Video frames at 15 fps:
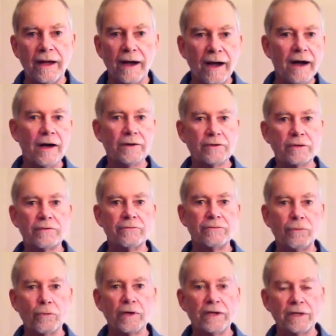
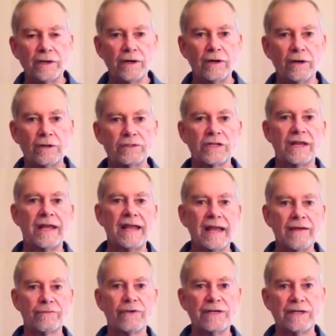140 yards
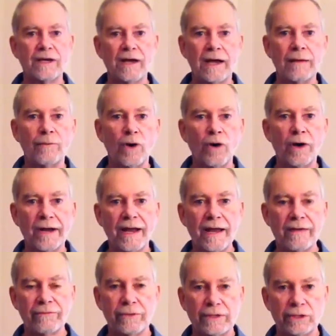every time on
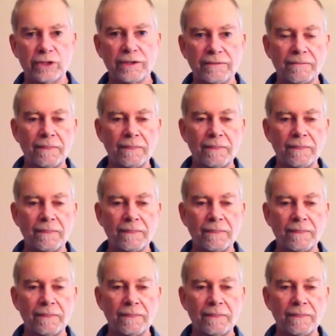average.